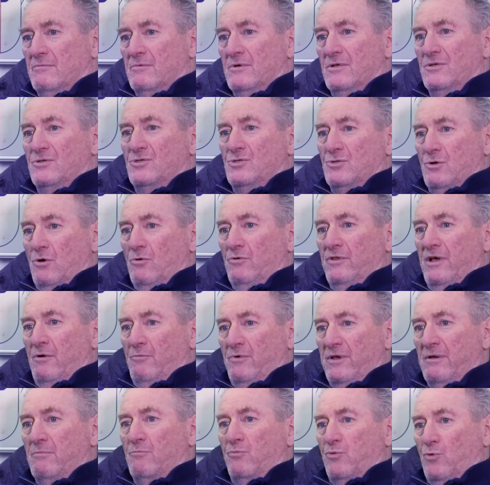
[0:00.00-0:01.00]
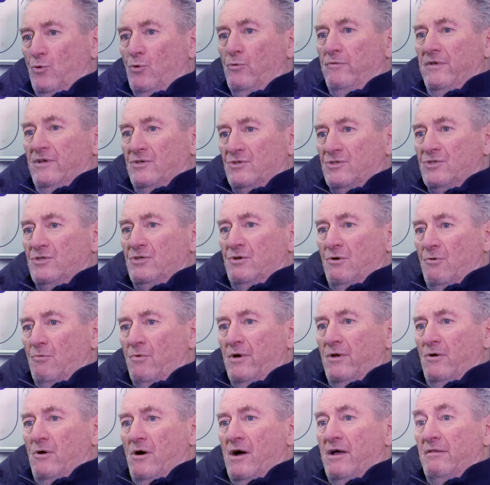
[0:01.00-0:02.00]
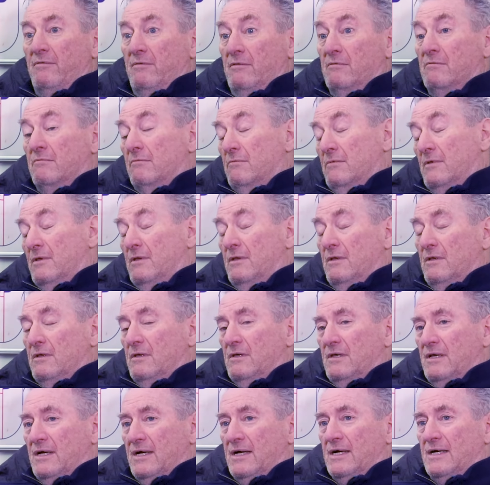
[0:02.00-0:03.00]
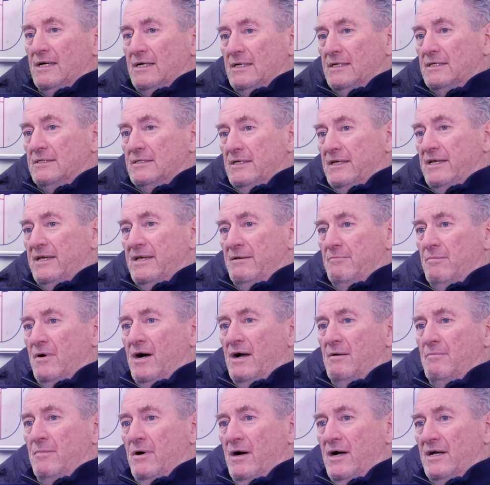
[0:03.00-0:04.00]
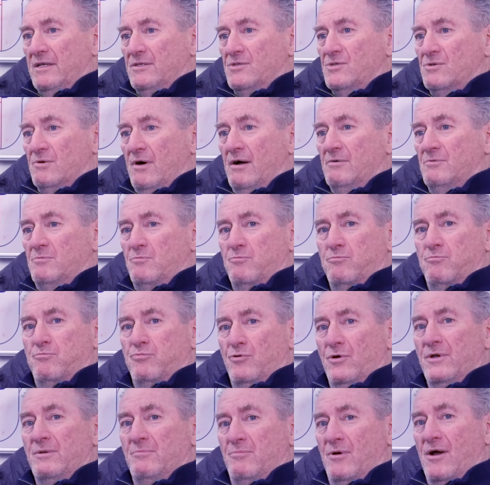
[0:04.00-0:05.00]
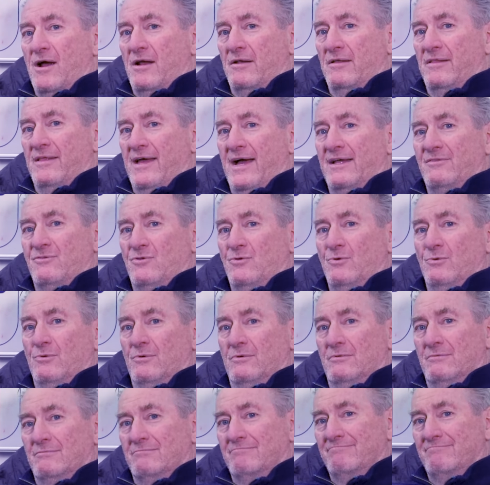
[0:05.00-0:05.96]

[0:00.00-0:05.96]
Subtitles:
It showed that we improved as the year went on, in my mind. So I'm pretty proud of that too.